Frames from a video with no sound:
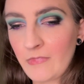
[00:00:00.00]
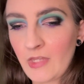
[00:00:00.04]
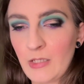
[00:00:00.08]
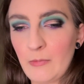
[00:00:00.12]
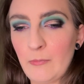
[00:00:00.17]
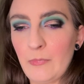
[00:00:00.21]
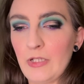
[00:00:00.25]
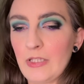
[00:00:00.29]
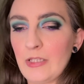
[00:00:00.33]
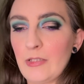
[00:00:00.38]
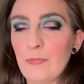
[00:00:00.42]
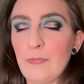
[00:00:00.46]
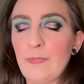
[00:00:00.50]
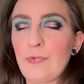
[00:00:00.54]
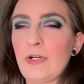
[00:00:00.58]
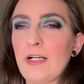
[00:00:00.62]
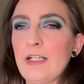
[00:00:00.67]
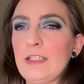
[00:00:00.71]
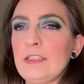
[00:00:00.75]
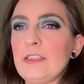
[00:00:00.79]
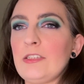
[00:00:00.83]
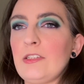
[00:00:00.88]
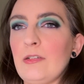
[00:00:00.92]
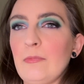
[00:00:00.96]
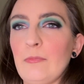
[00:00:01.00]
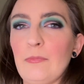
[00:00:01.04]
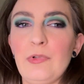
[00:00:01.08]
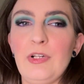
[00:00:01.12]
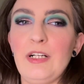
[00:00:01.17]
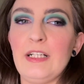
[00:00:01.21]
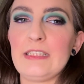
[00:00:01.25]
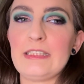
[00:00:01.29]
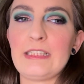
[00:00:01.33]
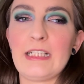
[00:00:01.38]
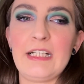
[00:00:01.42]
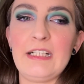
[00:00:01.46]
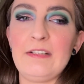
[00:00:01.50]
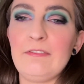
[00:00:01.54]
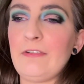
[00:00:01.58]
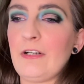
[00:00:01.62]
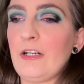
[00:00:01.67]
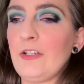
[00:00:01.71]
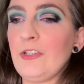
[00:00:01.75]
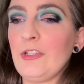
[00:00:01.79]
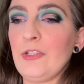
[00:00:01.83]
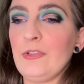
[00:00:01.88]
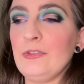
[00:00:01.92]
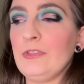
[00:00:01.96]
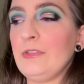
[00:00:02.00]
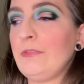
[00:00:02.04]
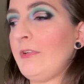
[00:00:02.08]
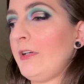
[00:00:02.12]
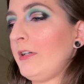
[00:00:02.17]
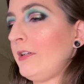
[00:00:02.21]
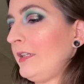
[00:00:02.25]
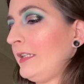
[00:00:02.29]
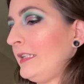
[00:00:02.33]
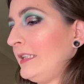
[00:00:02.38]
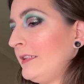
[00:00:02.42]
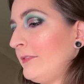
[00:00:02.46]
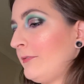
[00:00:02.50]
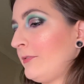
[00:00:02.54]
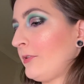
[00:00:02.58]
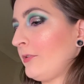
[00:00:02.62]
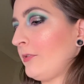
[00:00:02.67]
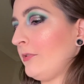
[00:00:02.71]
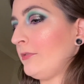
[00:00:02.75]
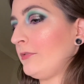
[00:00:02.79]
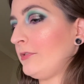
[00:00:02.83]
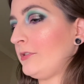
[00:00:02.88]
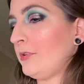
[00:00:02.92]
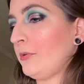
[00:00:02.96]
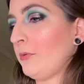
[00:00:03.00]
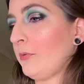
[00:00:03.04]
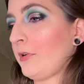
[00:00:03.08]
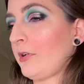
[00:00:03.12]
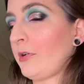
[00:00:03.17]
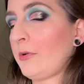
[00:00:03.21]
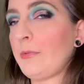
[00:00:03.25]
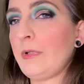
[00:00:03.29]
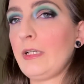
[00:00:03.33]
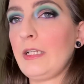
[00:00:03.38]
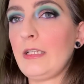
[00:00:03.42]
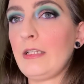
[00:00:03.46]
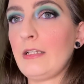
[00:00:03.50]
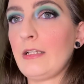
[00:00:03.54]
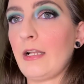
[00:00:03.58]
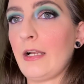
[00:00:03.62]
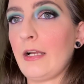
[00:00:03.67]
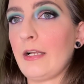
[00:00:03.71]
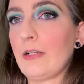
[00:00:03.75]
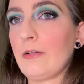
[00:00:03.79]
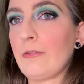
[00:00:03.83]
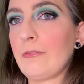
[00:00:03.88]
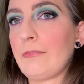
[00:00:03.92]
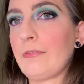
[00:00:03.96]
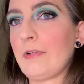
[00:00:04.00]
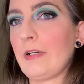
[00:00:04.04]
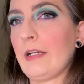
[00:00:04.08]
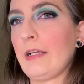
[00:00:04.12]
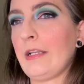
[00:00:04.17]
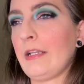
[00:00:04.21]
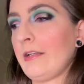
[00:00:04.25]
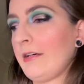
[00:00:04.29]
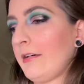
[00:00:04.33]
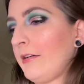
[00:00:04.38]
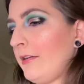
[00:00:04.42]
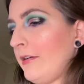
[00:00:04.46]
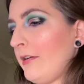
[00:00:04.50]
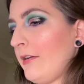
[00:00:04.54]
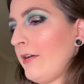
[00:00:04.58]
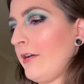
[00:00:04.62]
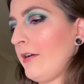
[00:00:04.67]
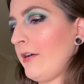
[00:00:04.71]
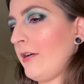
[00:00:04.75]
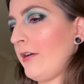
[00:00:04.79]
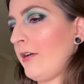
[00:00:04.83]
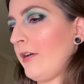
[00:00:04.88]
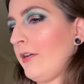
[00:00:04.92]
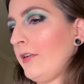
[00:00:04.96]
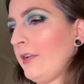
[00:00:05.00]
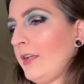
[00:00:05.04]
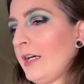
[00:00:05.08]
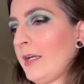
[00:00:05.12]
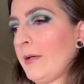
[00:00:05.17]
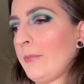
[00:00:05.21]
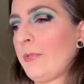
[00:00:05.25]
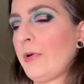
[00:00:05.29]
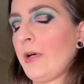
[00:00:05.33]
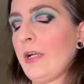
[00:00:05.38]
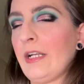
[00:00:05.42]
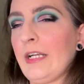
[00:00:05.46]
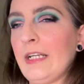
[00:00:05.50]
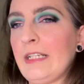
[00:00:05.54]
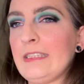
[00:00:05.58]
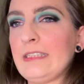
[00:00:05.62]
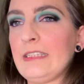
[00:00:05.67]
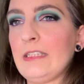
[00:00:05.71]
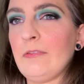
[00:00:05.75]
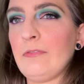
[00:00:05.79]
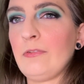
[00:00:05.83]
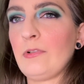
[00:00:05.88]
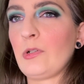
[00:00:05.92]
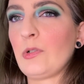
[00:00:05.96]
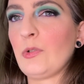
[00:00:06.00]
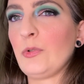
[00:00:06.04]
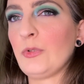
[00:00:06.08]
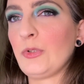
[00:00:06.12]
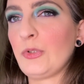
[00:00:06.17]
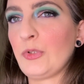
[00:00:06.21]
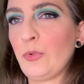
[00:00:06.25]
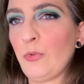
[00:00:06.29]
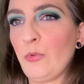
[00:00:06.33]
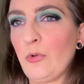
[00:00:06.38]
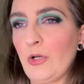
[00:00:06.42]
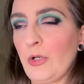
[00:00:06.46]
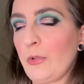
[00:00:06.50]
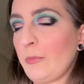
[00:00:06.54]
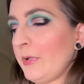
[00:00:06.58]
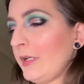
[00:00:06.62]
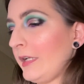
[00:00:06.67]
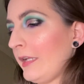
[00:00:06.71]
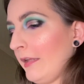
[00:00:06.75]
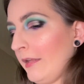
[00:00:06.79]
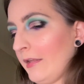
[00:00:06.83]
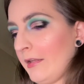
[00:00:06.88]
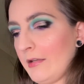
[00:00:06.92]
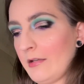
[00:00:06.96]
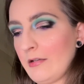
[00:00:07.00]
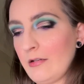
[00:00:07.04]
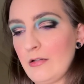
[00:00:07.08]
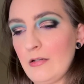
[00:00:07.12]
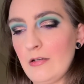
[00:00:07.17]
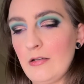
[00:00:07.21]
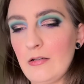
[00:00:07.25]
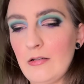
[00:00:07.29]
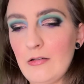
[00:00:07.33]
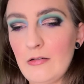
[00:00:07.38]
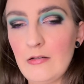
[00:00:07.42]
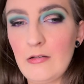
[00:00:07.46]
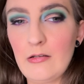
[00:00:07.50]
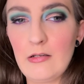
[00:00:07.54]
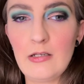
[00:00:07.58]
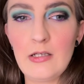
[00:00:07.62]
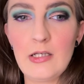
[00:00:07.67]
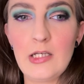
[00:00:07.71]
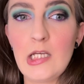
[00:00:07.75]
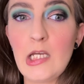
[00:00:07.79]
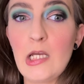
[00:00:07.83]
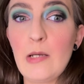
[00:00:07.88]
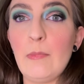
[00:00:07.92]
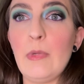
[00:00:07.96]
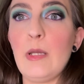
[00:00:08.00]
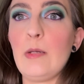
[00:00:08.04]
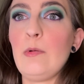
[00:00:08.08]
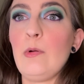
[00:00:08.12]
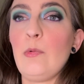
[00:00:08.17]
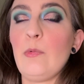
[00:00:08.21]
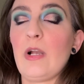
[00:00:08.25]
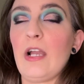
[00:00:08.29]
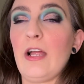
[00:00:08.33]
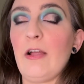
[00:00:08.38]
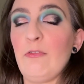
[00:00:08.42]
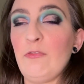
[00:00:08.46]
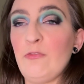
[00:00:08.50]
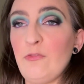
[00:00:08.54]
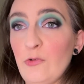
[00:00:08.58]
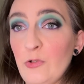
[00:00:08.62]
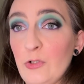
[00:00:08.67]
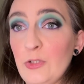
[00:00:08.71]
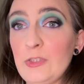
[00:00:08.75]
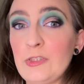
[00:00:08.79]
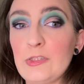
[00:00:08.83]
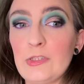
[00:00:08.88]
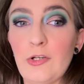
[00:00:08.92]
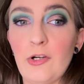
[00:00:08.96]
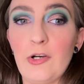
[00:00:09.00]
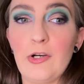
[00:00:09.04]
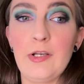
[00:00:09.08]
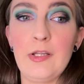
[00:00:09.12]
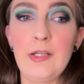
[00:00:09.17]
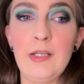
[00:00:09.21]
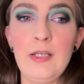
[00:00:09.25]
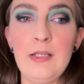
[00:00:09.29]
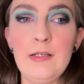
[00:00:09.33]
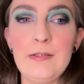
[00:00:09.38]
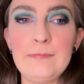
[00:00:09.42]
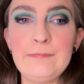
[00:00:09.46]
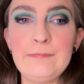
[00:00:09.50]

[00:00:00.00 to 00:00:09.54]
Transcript: But the bronzer and blush, I found those very difficult to work with, and I don't find a lot of products difficult to work with. Maybe when I first started.